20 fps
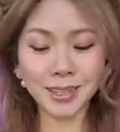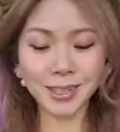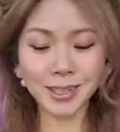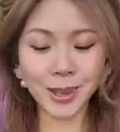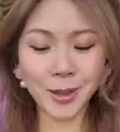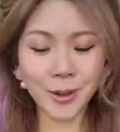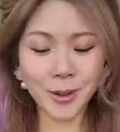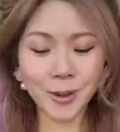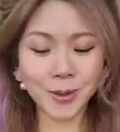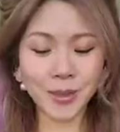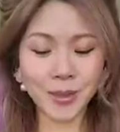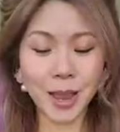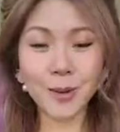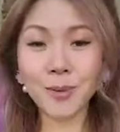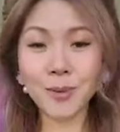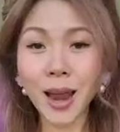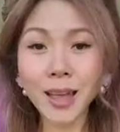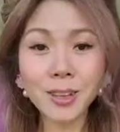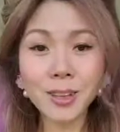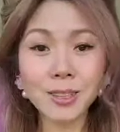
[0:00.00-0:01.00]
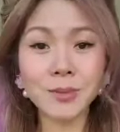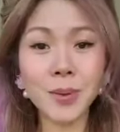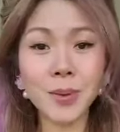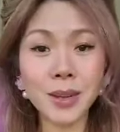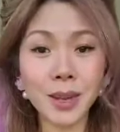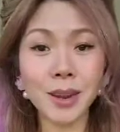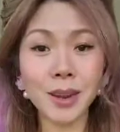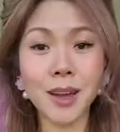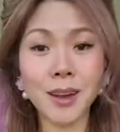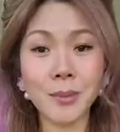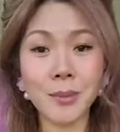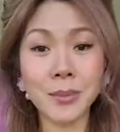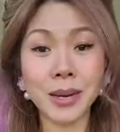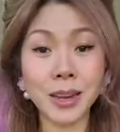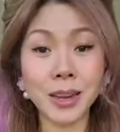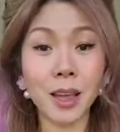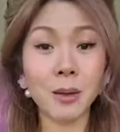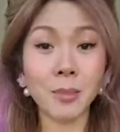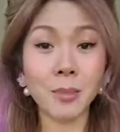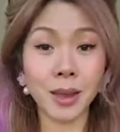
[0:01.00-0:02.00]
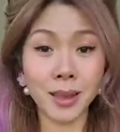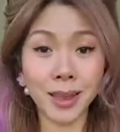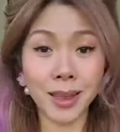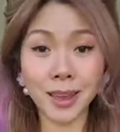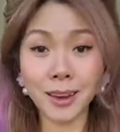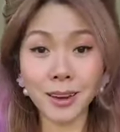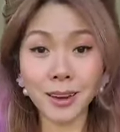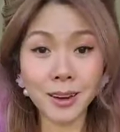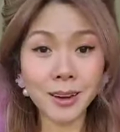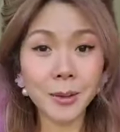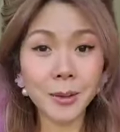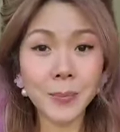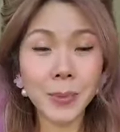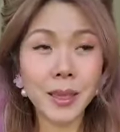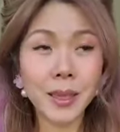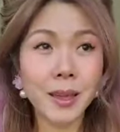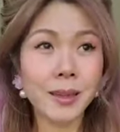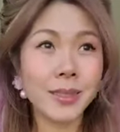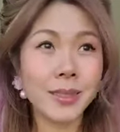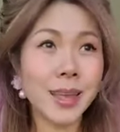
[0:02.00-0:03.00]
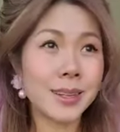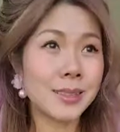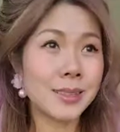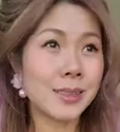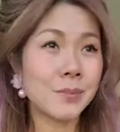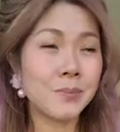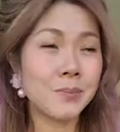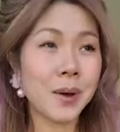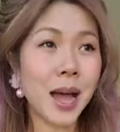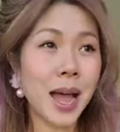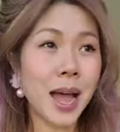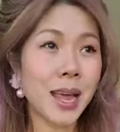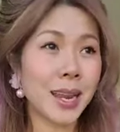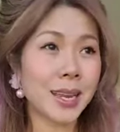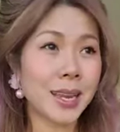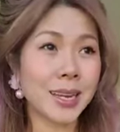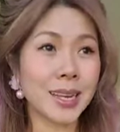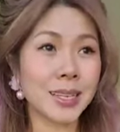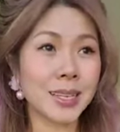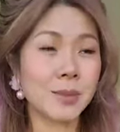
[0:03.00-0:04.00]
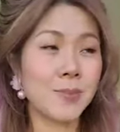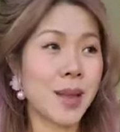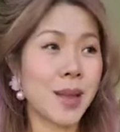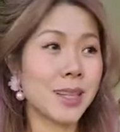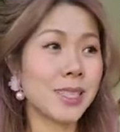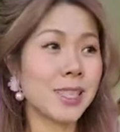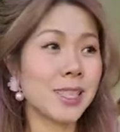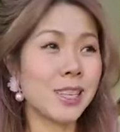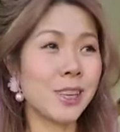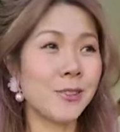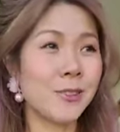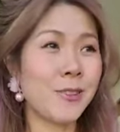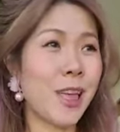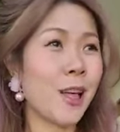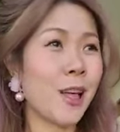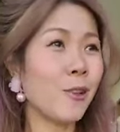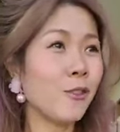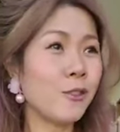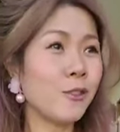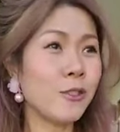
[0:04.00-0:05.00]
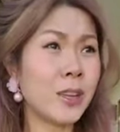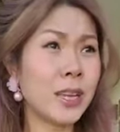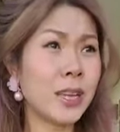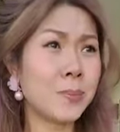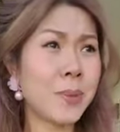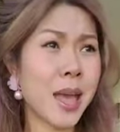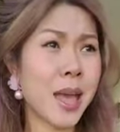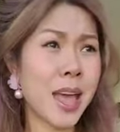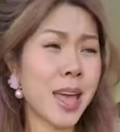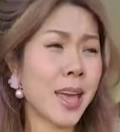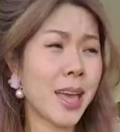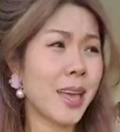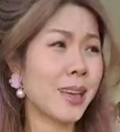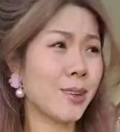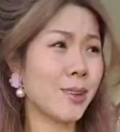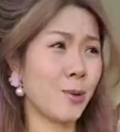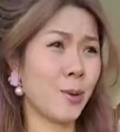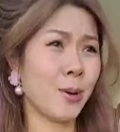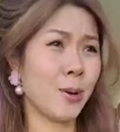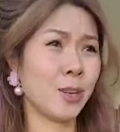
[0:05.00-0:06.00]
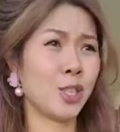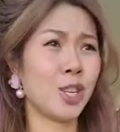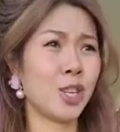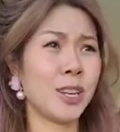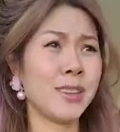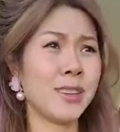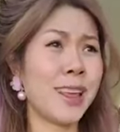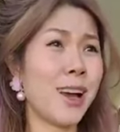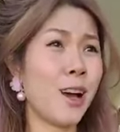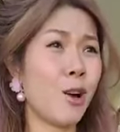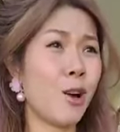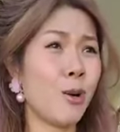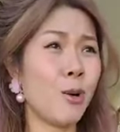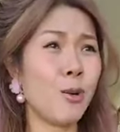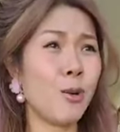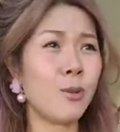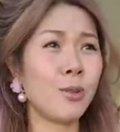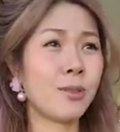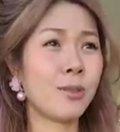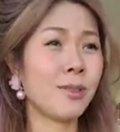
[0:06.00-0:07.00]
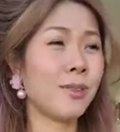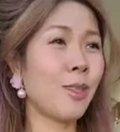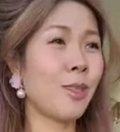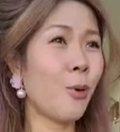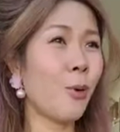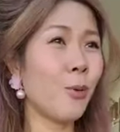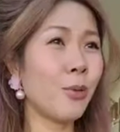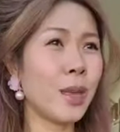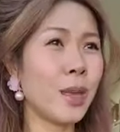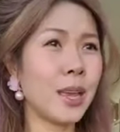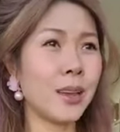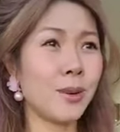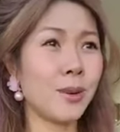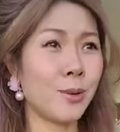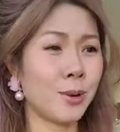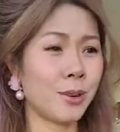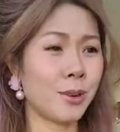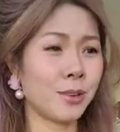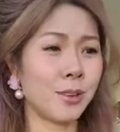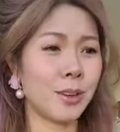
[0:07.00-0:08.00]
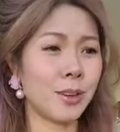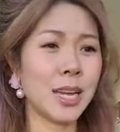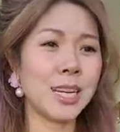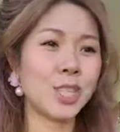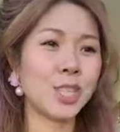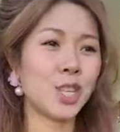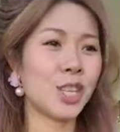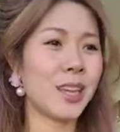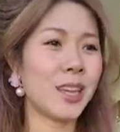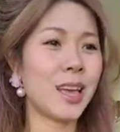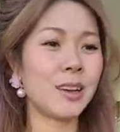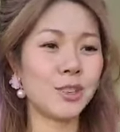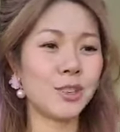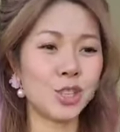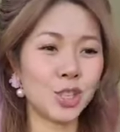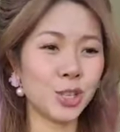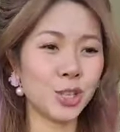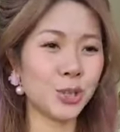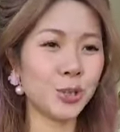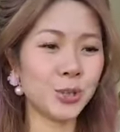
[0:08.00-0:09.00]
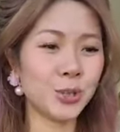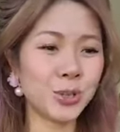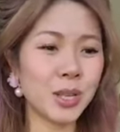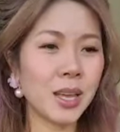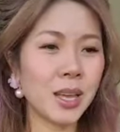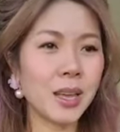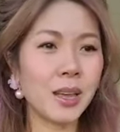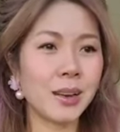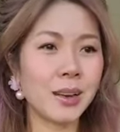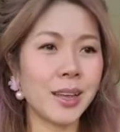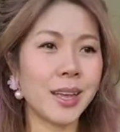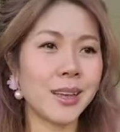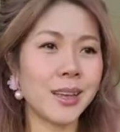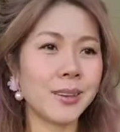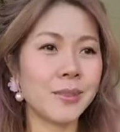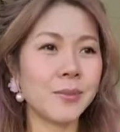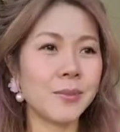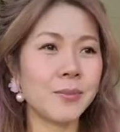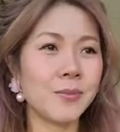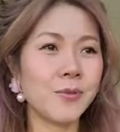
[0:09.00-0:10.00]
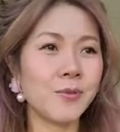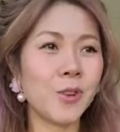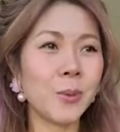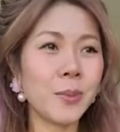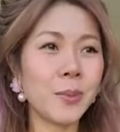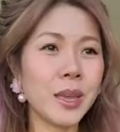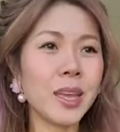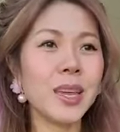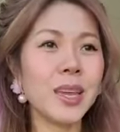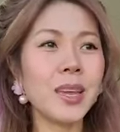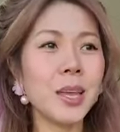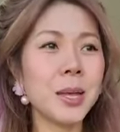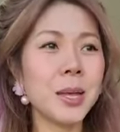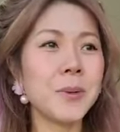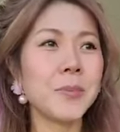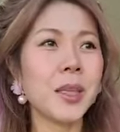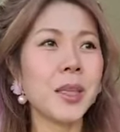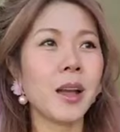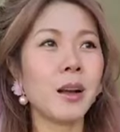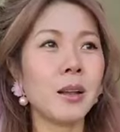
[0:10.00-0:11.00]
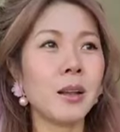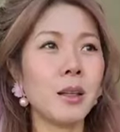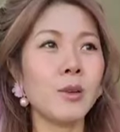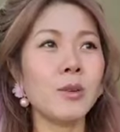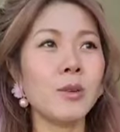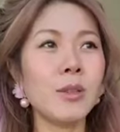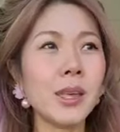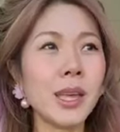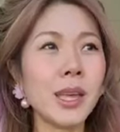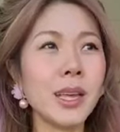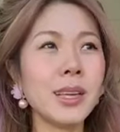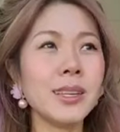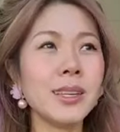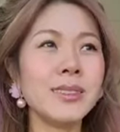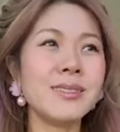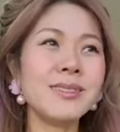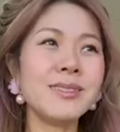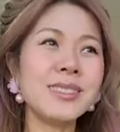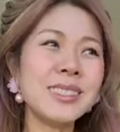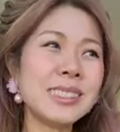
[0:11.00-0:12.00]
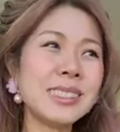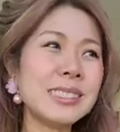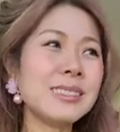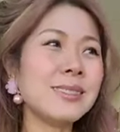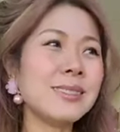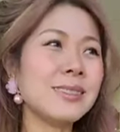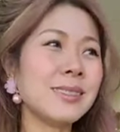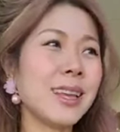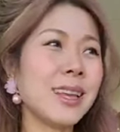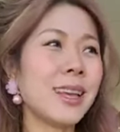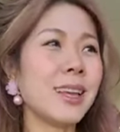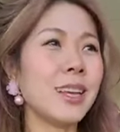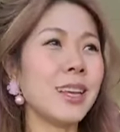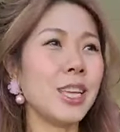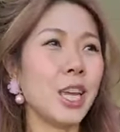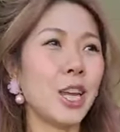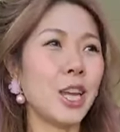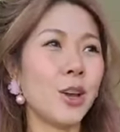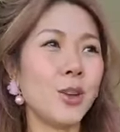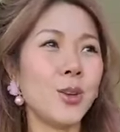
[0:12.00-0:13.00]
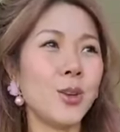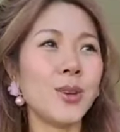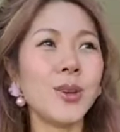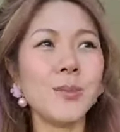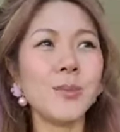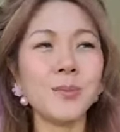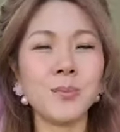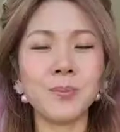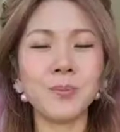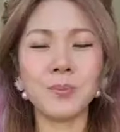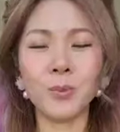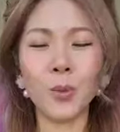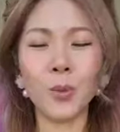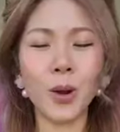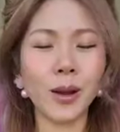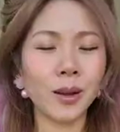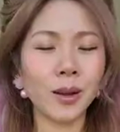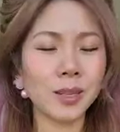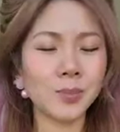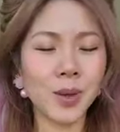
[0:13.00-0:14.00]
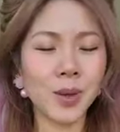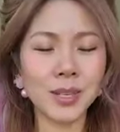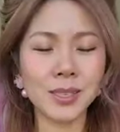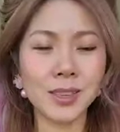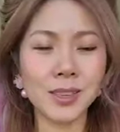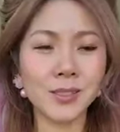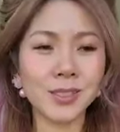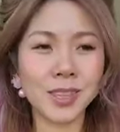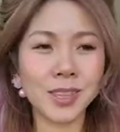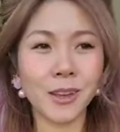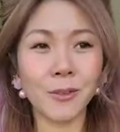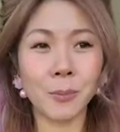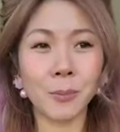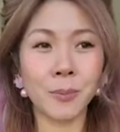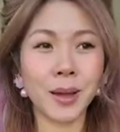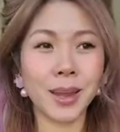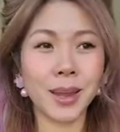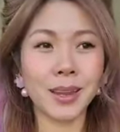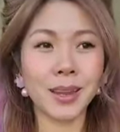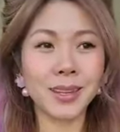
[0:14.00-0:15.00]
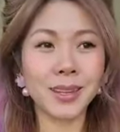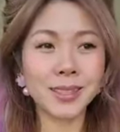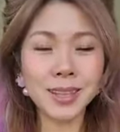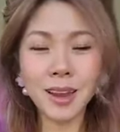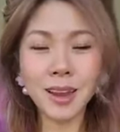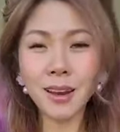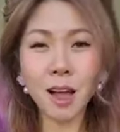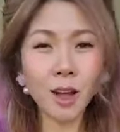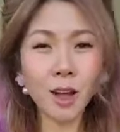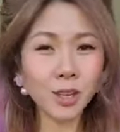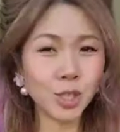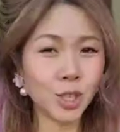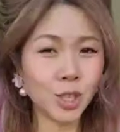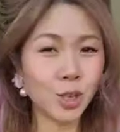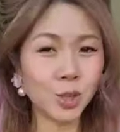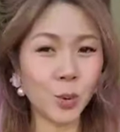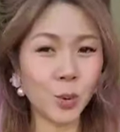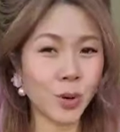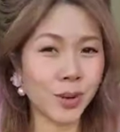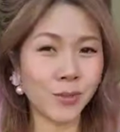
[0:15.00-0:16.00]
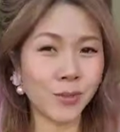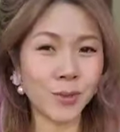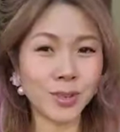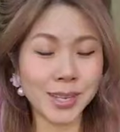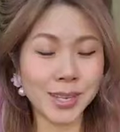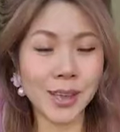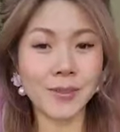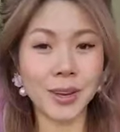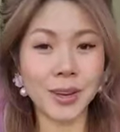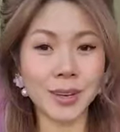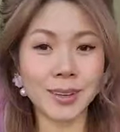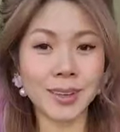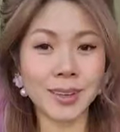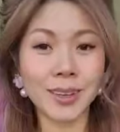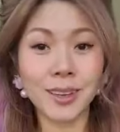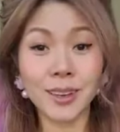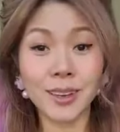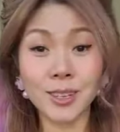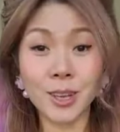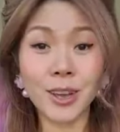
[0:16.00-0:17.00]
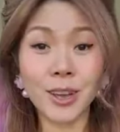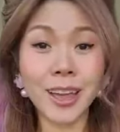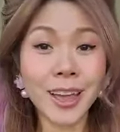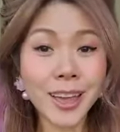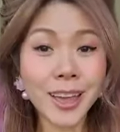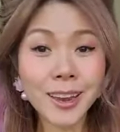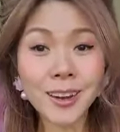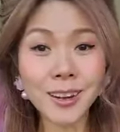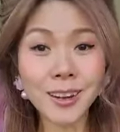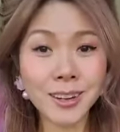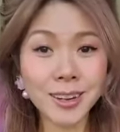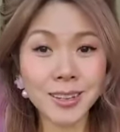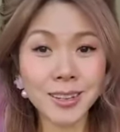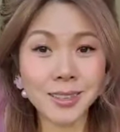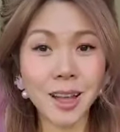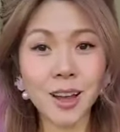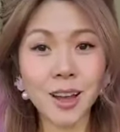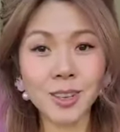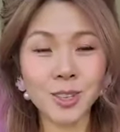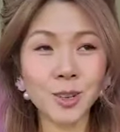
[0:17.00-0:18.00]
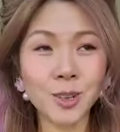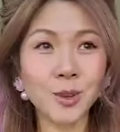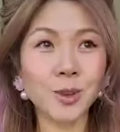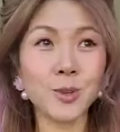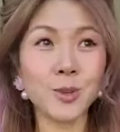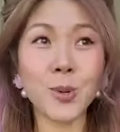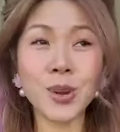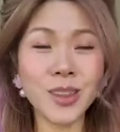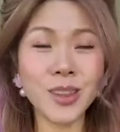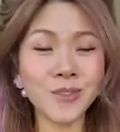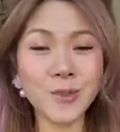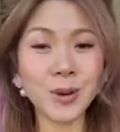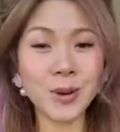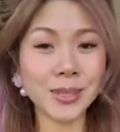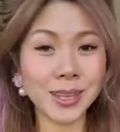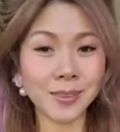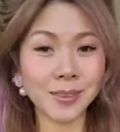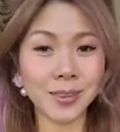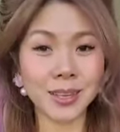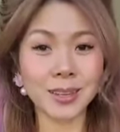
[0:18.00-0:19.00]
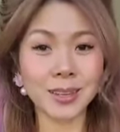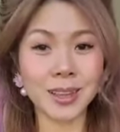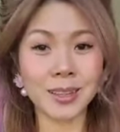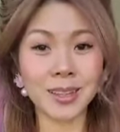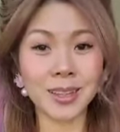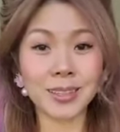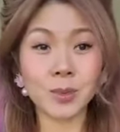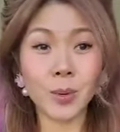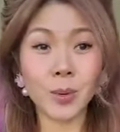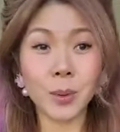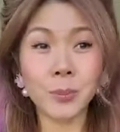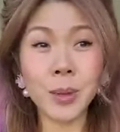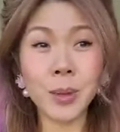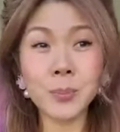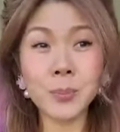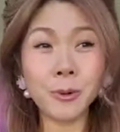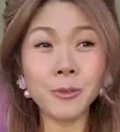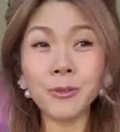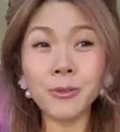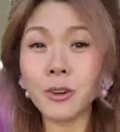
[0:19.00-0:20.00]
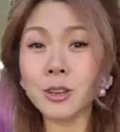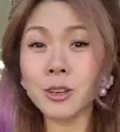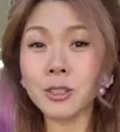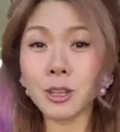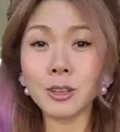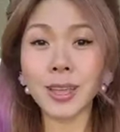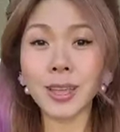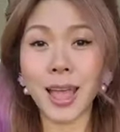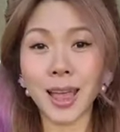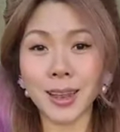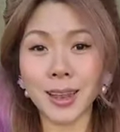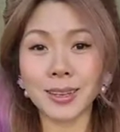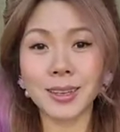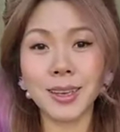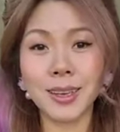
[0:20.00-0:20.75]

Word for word: So I'd rather spend a lot of money on my hair than to buy like an expensive L V bag or Chanel clothing or Chanel shoes. Like for me, clothing, mm, you know, you can wear expensive stuff, but it's not on you twenty-four seven. Your hair is on you twenty-four seven, and that's what people first look at.